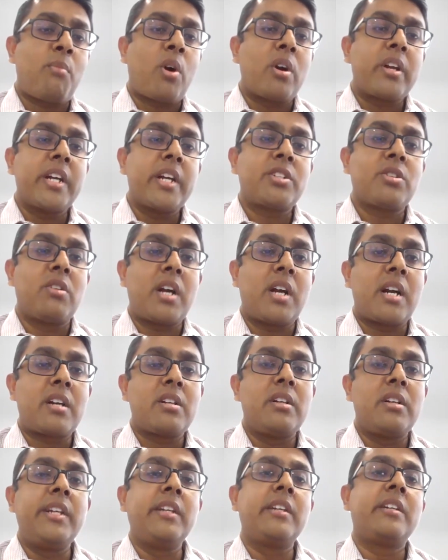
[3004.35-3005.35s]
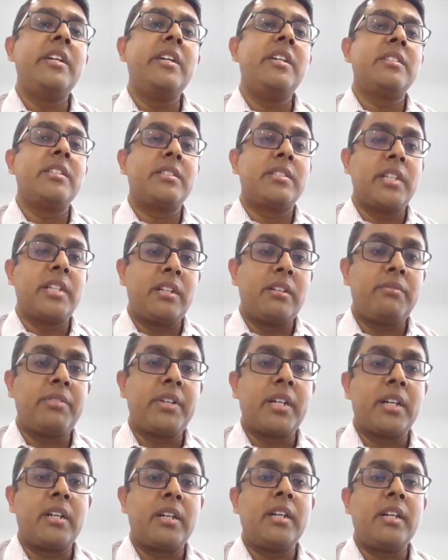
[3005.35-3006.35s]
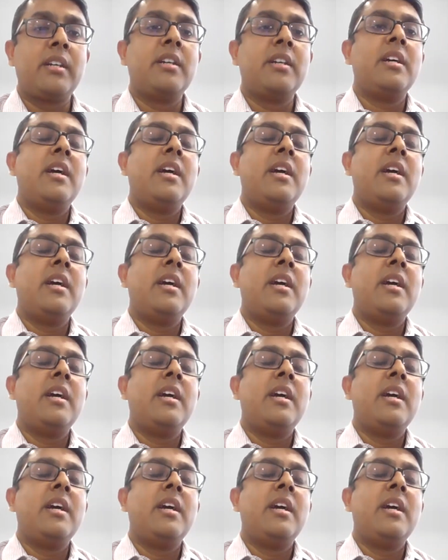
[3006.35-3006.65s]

mortgage collateral increases significantly.